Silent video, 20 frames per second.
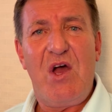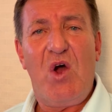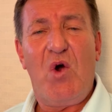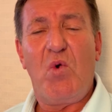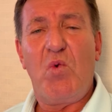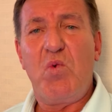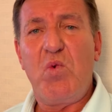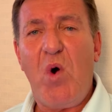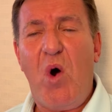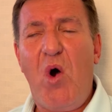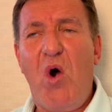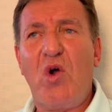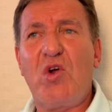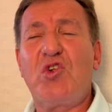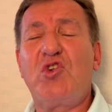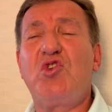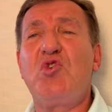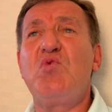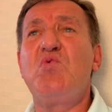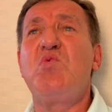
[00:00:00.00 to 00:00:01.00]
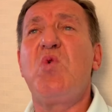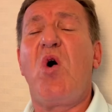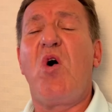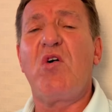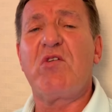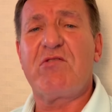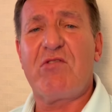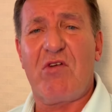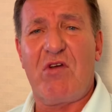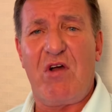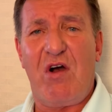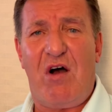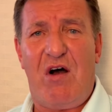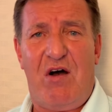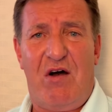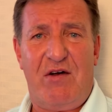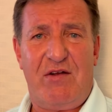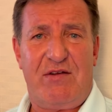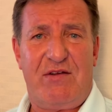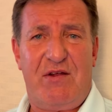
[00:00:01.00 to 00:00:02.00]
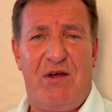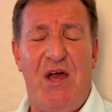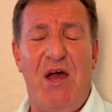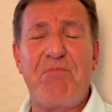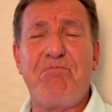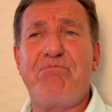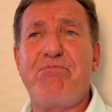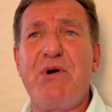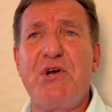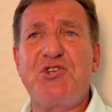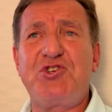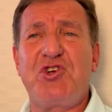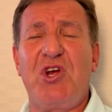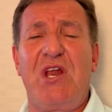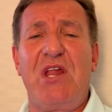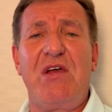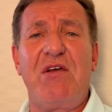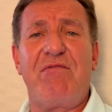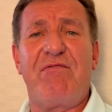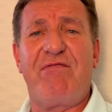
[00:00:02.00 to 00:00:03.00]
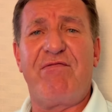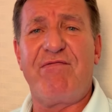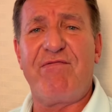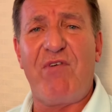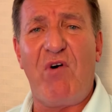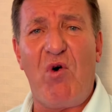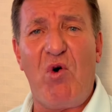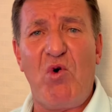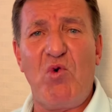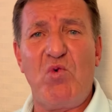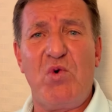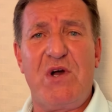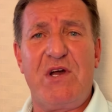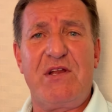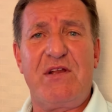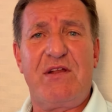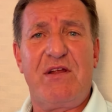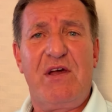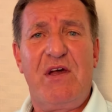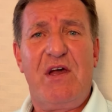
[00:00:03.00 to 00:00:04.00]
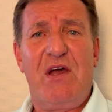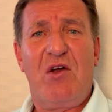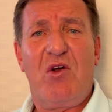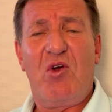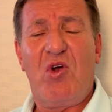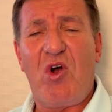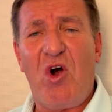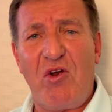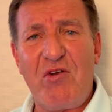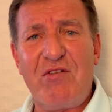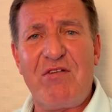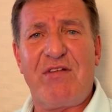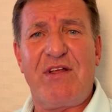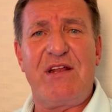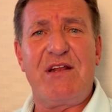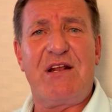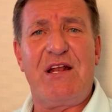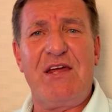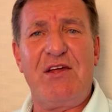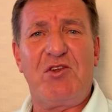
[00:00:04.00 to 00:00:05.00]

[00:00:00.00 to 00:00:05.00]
Walk towards God, habitually, forward, constantly